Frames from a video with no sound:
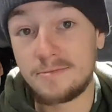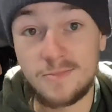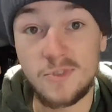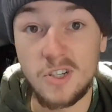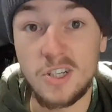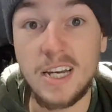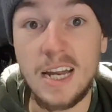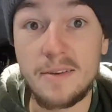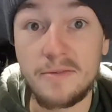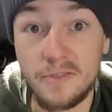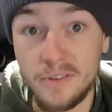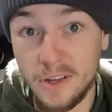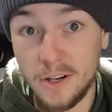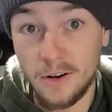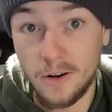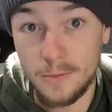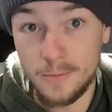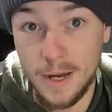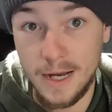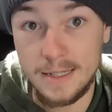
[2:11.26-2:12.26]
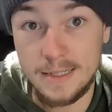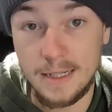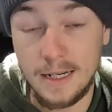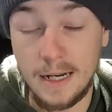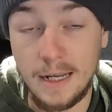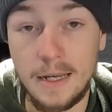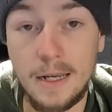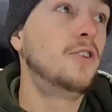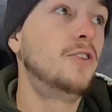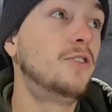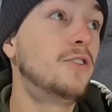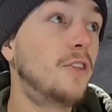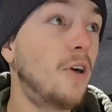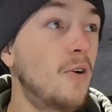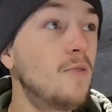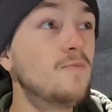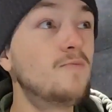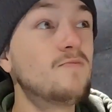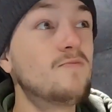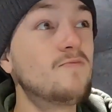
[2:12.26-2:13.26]
to sleep for the night, basically. You
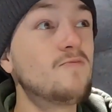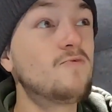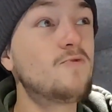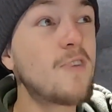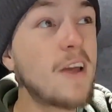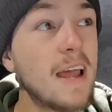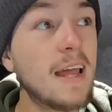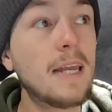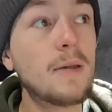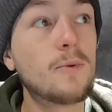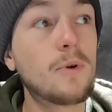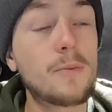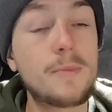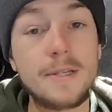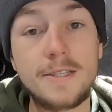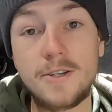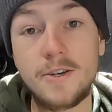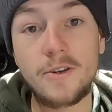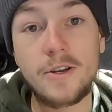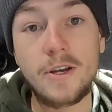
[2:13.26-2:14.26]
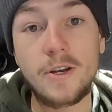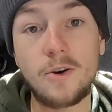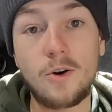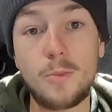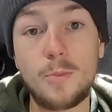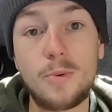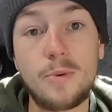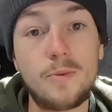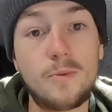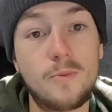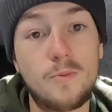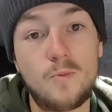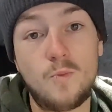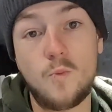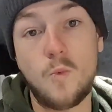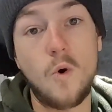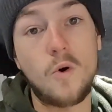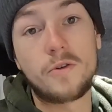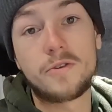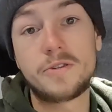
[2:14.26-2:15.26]
don't really want to be turning up
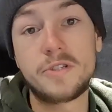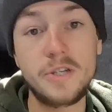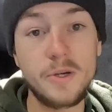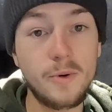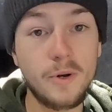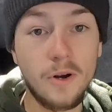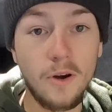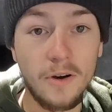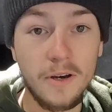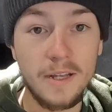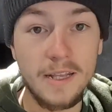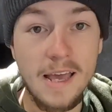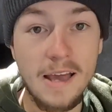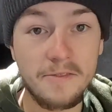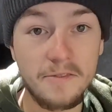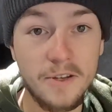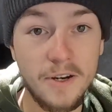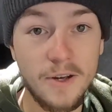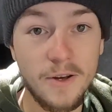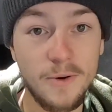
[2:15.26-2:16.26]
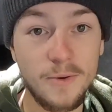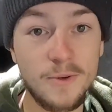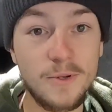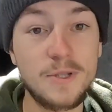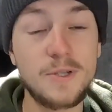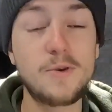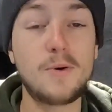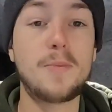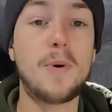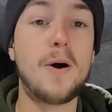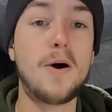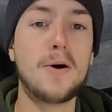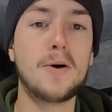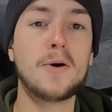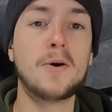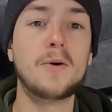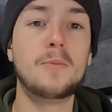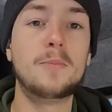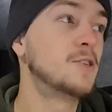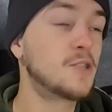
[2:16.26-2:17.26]
1-2 o'clock in the afternoon to a park
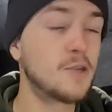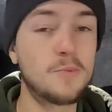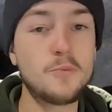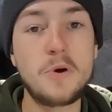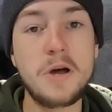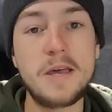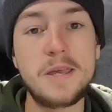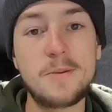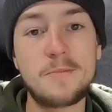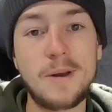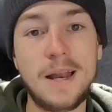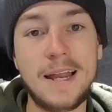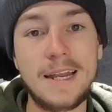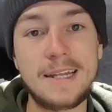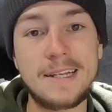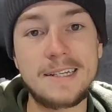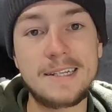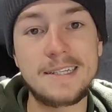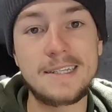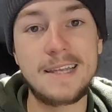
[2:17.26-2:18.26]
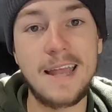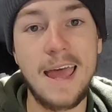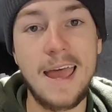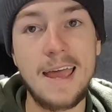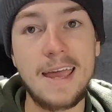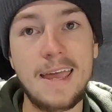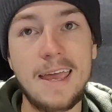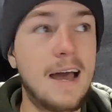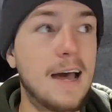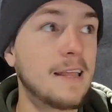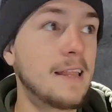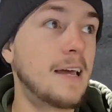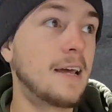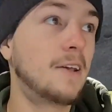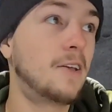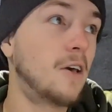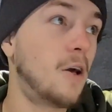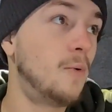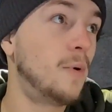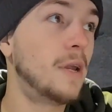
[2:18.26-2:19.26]
up, somewhere you're planning to stay, and then
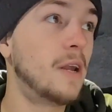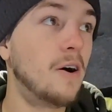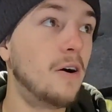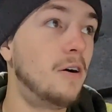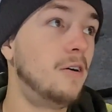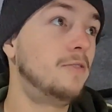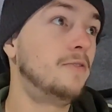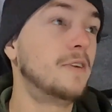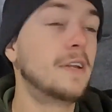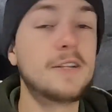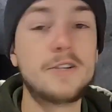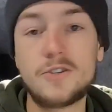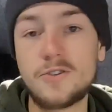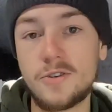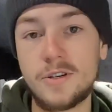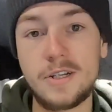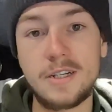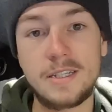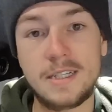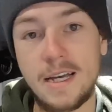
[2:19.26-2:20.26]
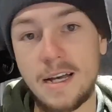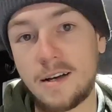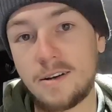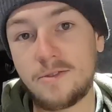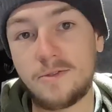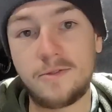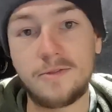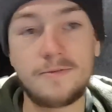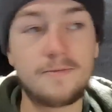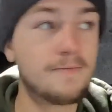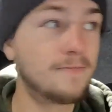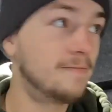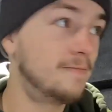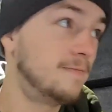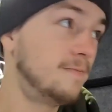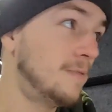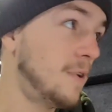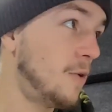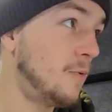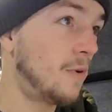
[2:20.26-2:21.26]
going off and enjoying yourself,
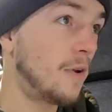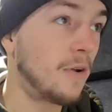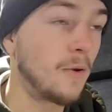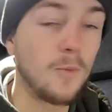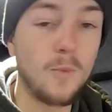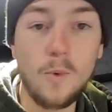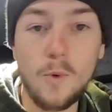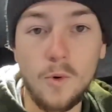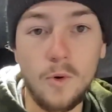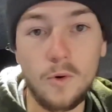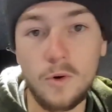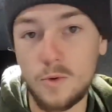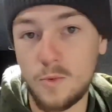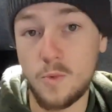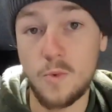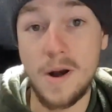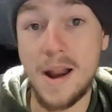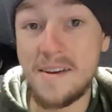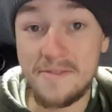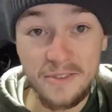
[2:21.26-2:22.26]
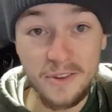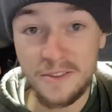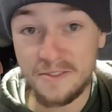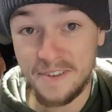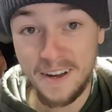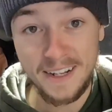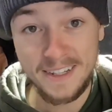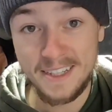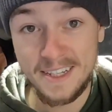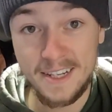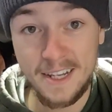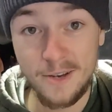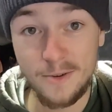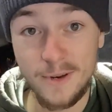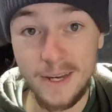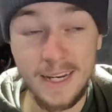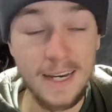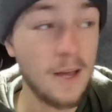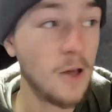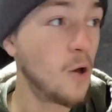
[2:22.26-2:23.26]
going on a walk, whatever you fancy
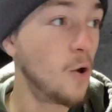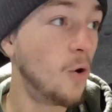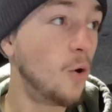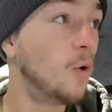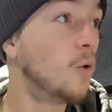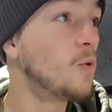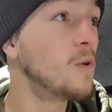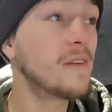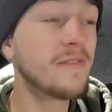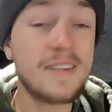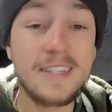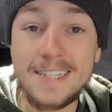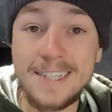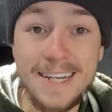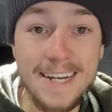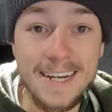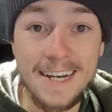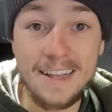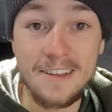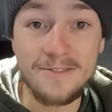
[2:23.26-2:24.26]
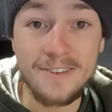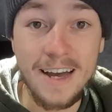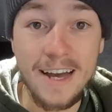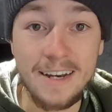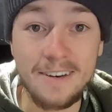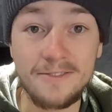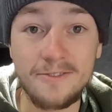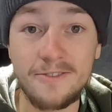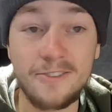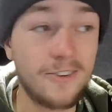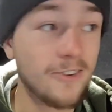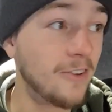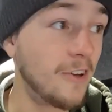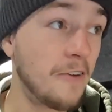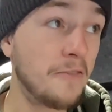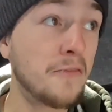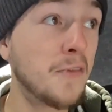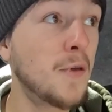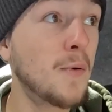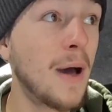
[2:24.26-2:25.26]
doing, or even sitting in the van for a
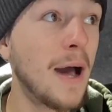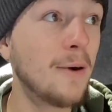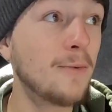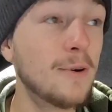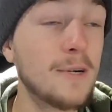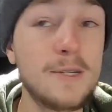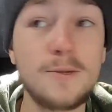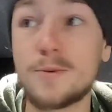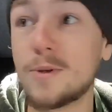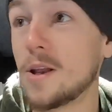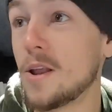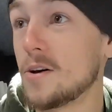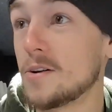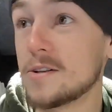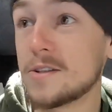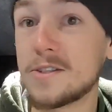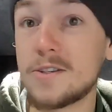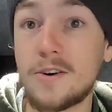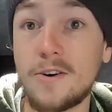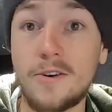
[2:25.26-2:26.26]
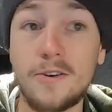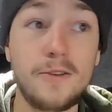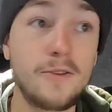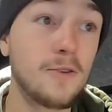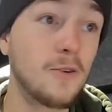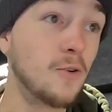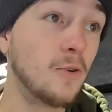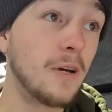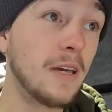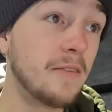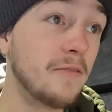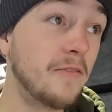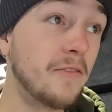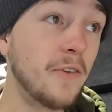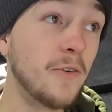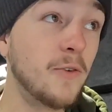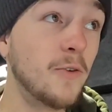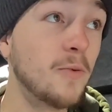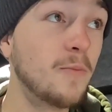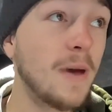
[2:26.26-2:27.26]
few hours, lights on, cooking
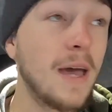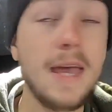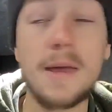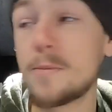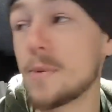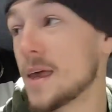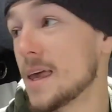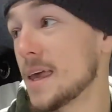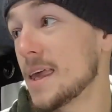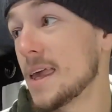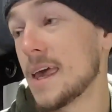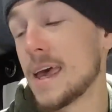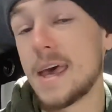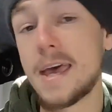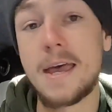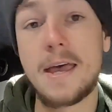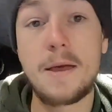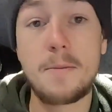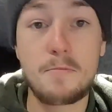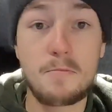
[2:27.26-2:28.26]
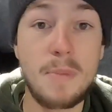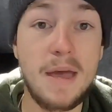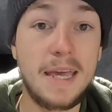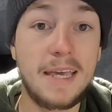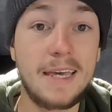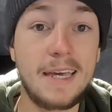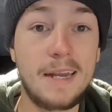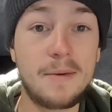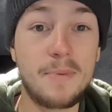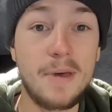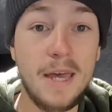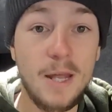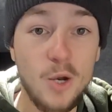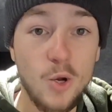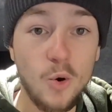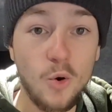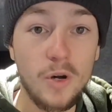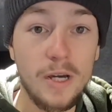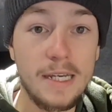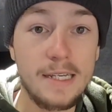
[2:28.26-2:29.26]
food maybe, making a bit of
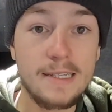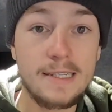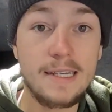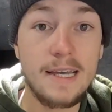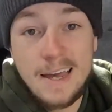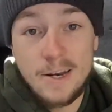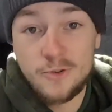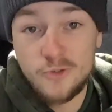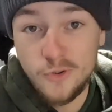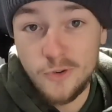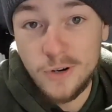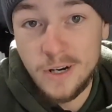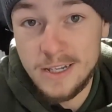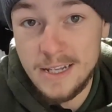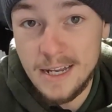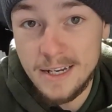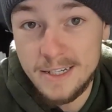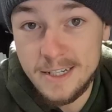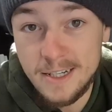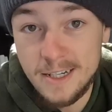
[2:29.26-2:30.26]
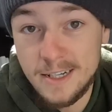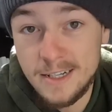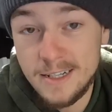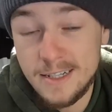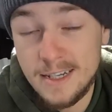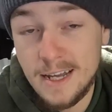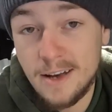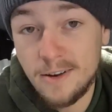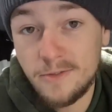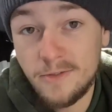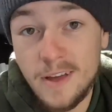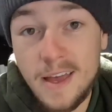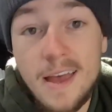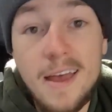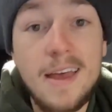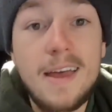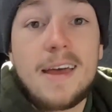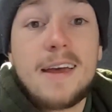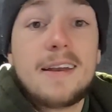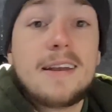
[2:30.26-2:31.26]
noise and drawing attention to yourself.
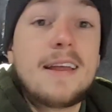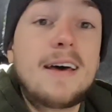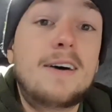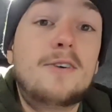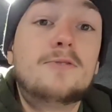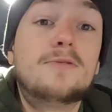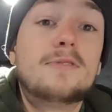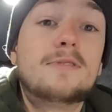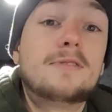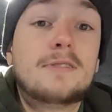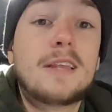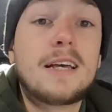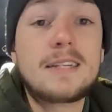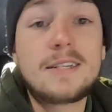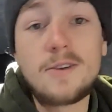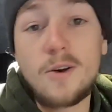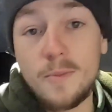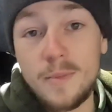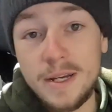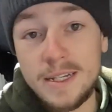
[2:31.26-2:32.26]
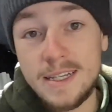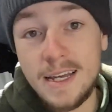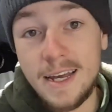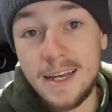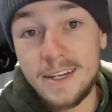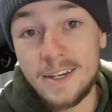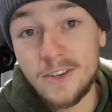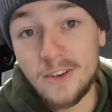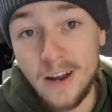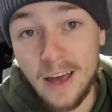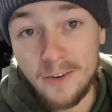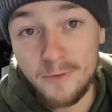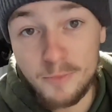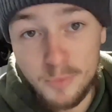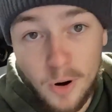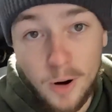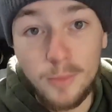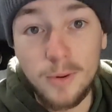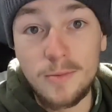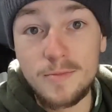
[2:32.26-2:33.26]
Now, that's not me saying you're going to have
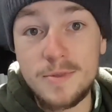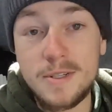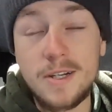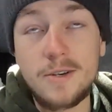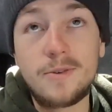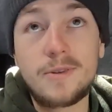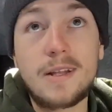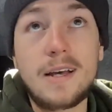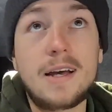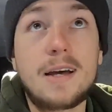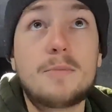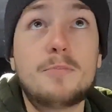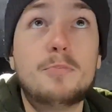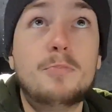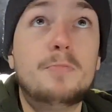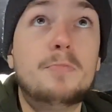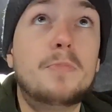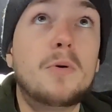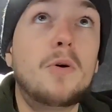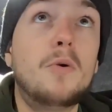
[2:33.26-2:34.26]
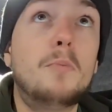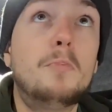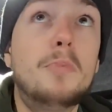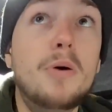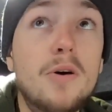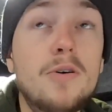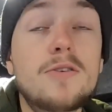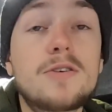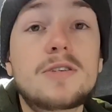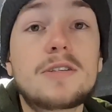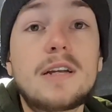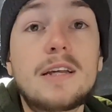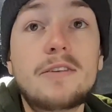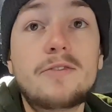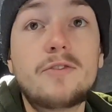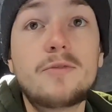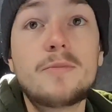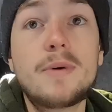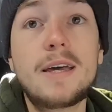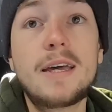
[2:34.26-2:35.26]
problems doing that, but personally
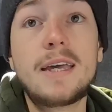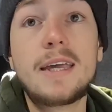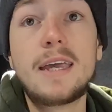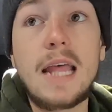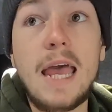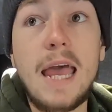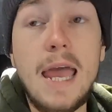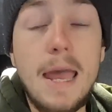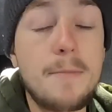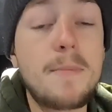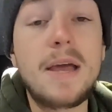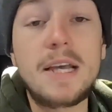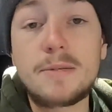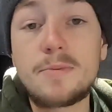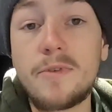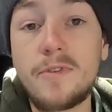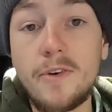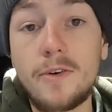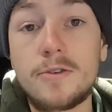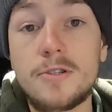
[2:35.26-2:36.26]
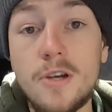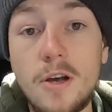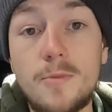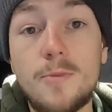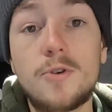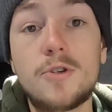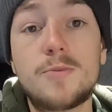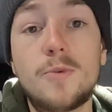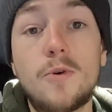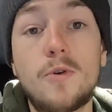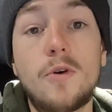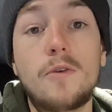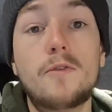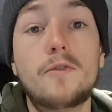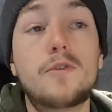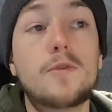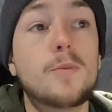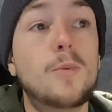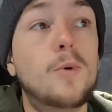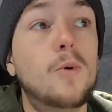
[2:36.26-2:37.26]
for me, it makes me feel so much more
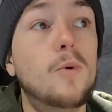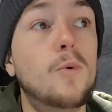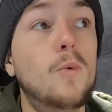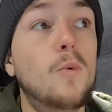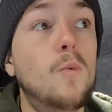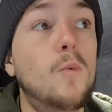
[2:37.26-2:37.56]
comfortable